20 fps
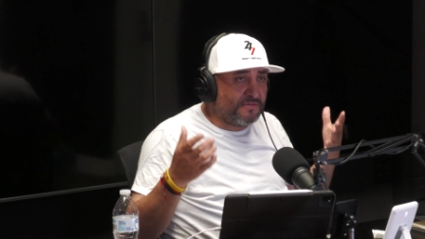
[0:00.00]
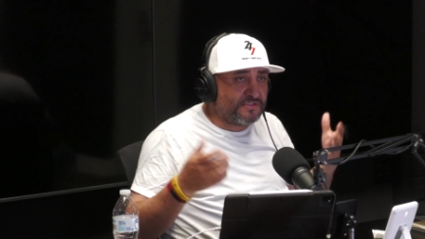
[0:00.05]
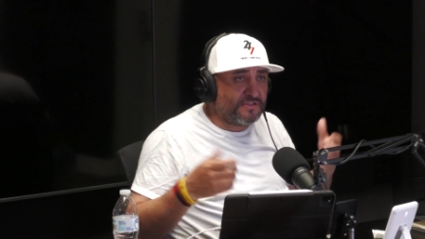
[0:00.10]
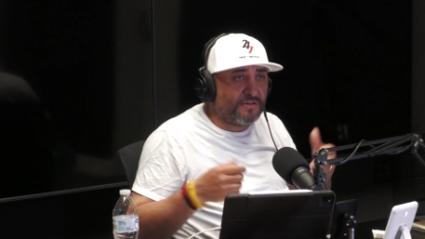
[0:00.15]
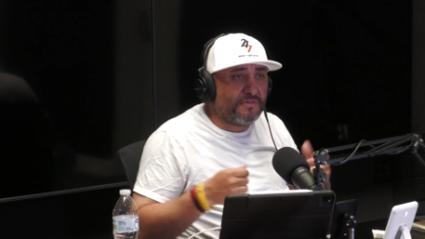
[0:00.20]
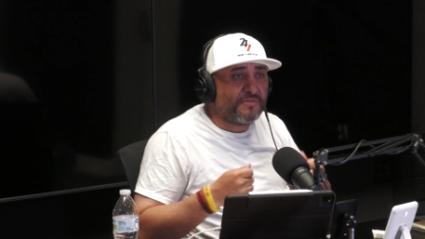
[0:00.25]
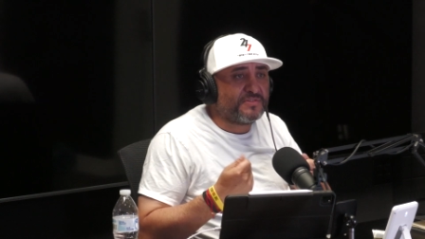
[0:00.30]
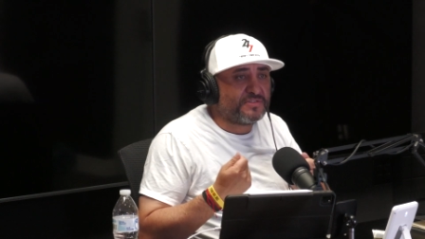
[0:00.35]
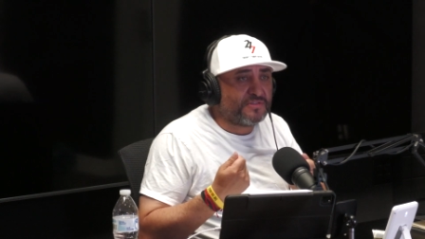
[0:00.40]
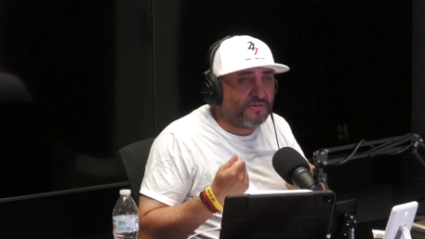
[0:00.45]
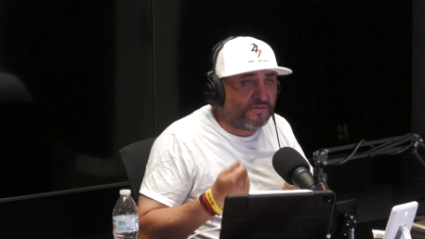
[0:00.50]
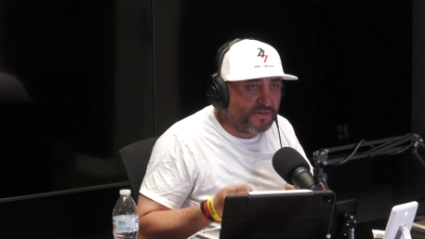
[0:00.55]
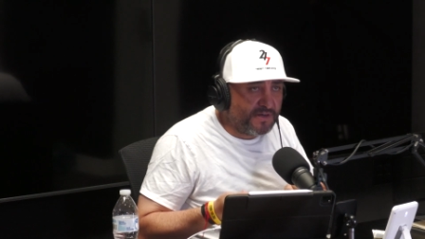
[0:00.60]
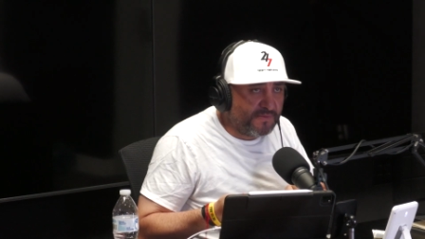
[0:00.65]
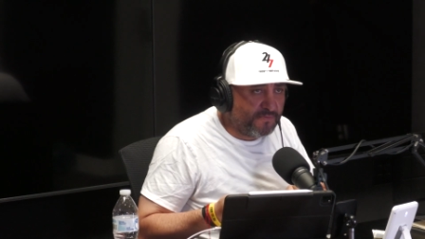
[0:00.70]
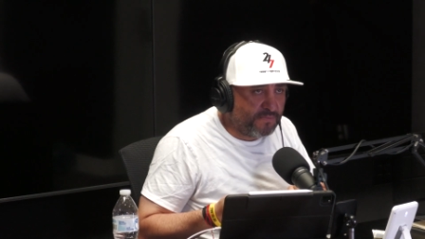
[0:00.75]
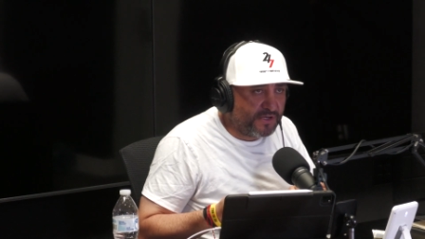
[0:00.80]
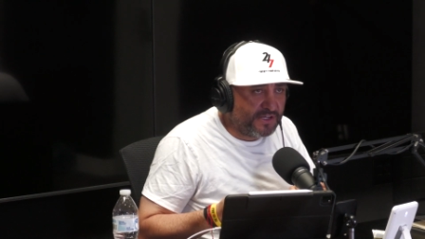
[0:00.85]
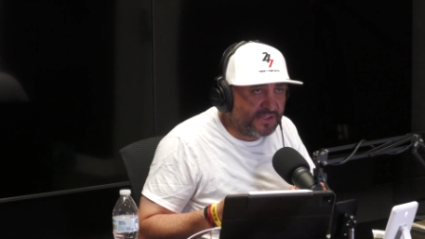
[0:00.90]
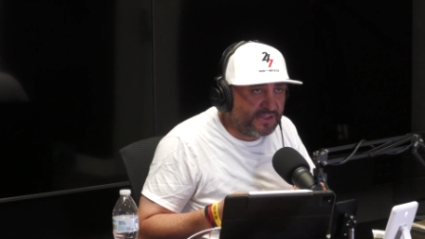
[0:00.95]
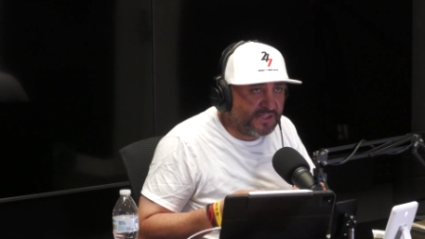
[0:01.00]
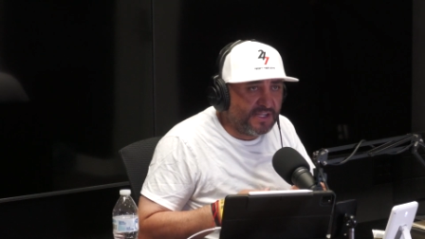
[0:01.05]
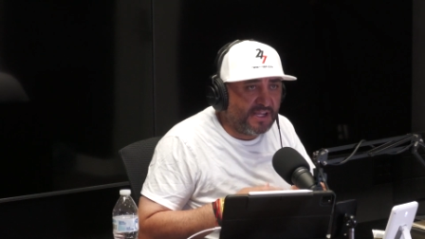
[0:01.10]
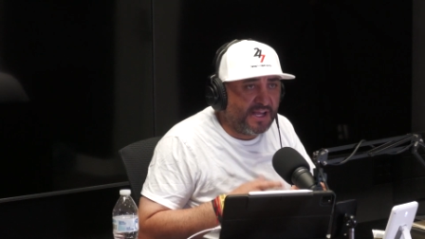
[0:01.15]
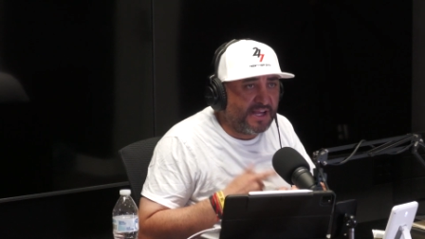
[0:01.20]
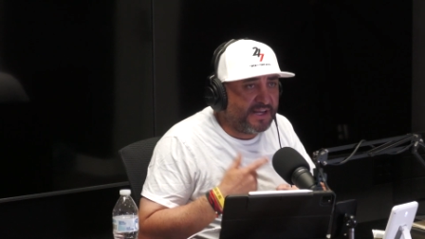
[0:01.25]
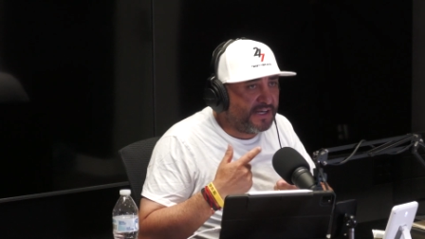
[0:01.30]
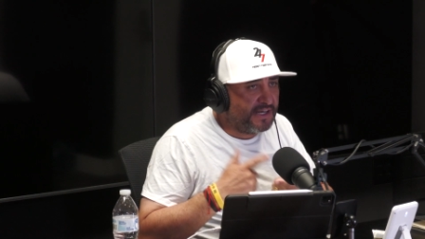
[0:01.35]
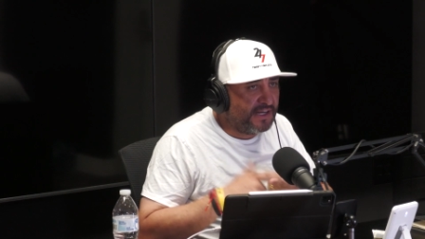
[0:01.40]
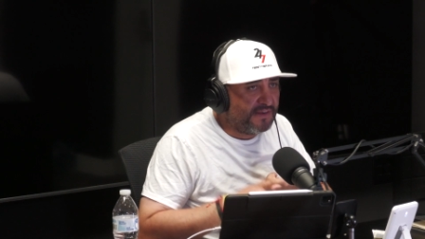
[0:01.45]
So it was already printed.
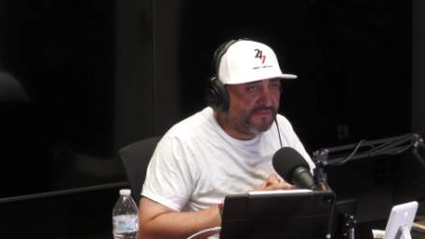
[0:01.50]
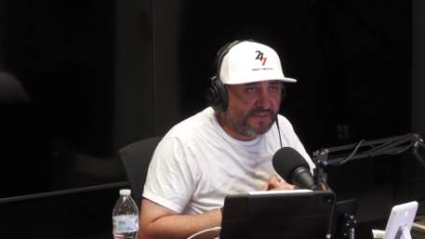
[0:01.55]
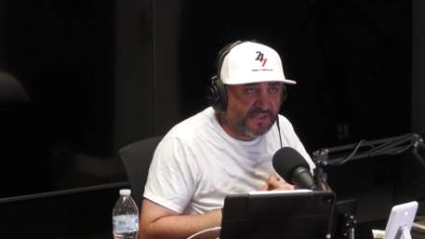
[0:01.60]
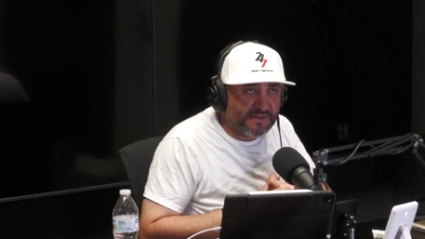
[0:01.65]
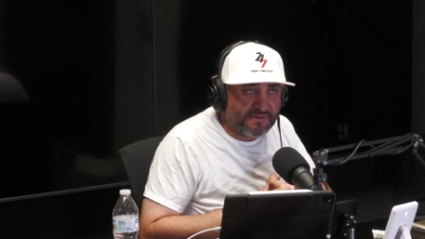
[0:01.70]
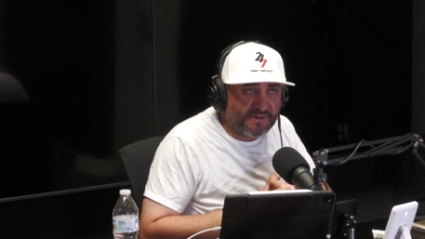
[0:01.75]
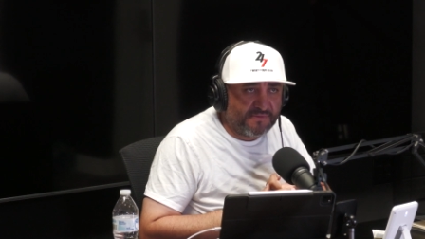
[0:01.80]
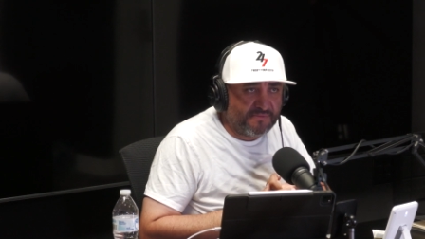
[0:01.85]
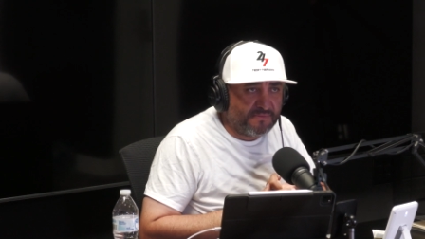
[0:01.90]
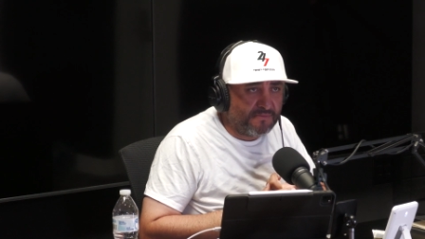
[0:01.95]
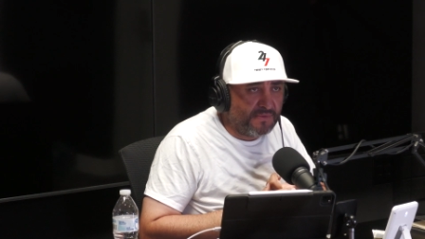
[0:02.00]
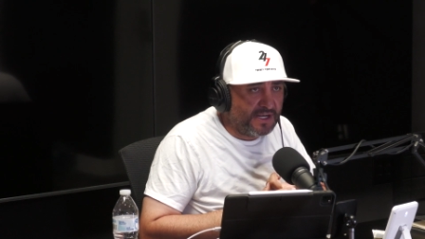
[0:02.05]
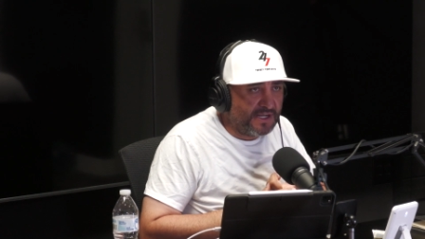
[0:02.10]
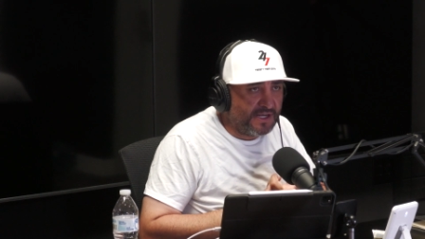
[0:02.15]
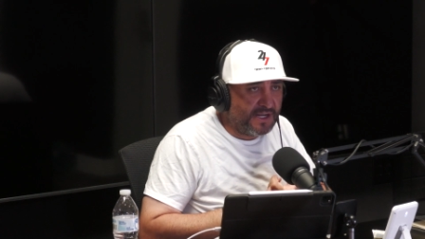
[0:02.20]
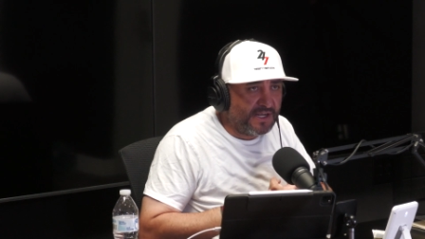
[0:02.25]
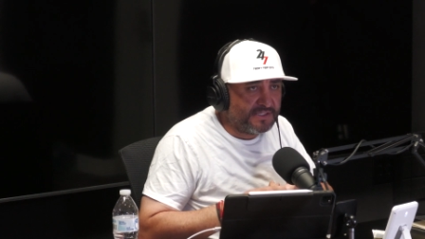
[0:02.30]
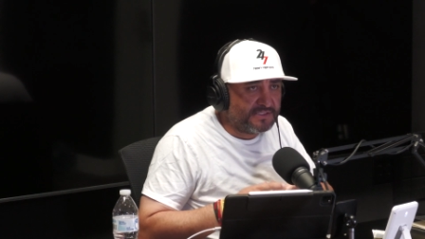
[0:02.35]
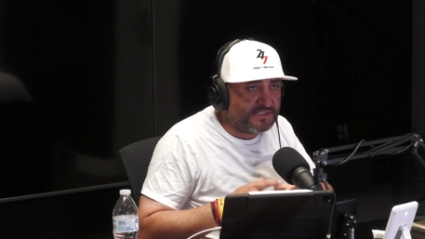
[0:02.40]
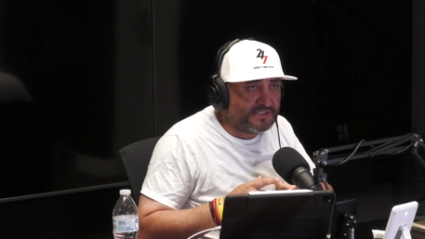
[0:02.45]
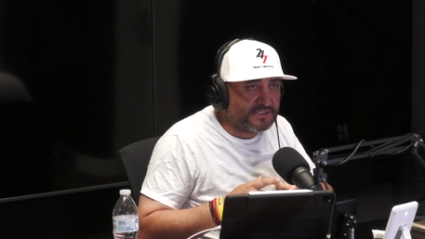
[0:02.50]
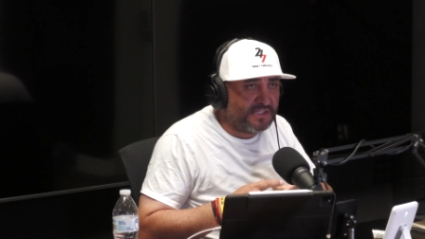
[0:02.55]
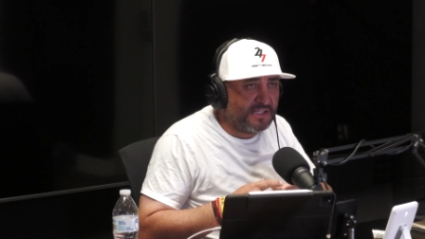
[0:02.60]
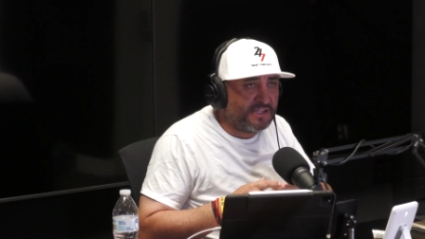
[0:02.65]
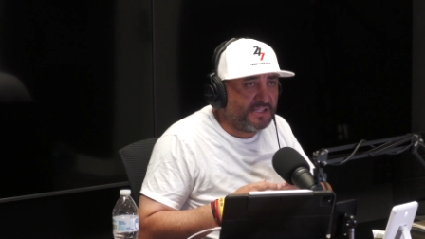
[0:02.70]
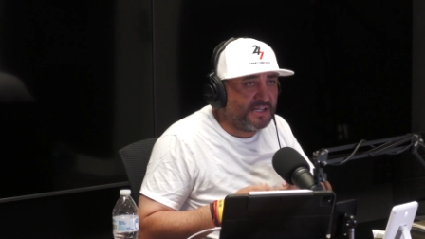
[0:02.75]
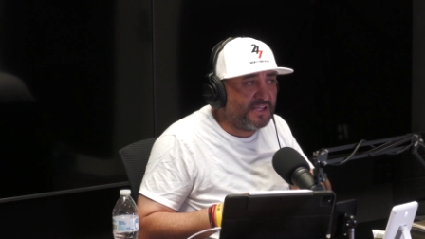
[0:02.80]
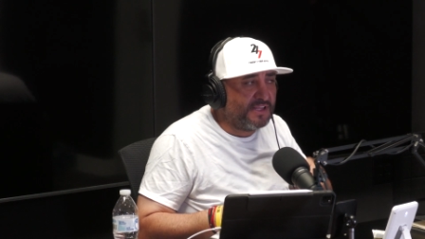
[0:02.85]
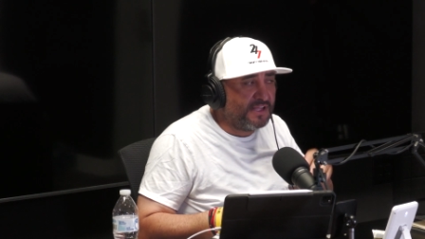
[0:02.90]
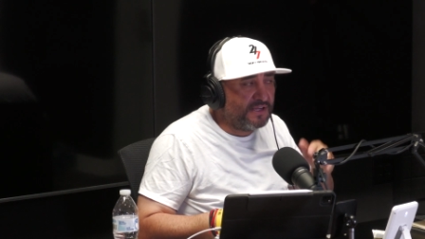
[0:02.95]
I didn't have to give my license,
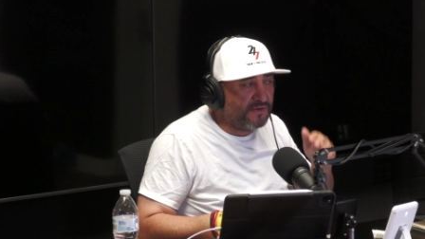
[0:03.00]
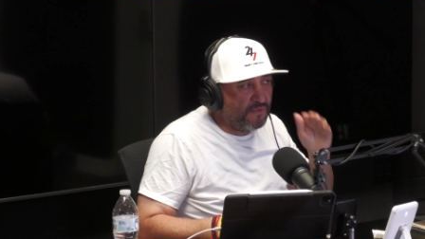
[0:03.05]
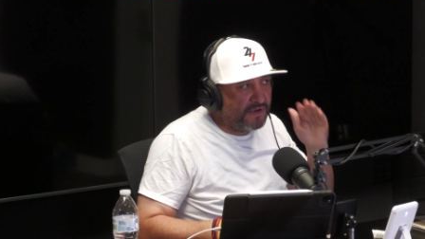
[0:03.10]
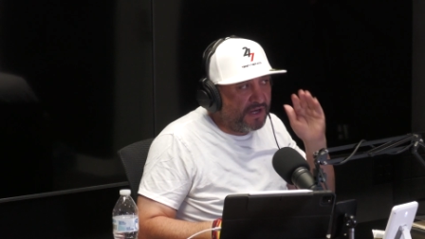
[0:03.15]
nothing like that.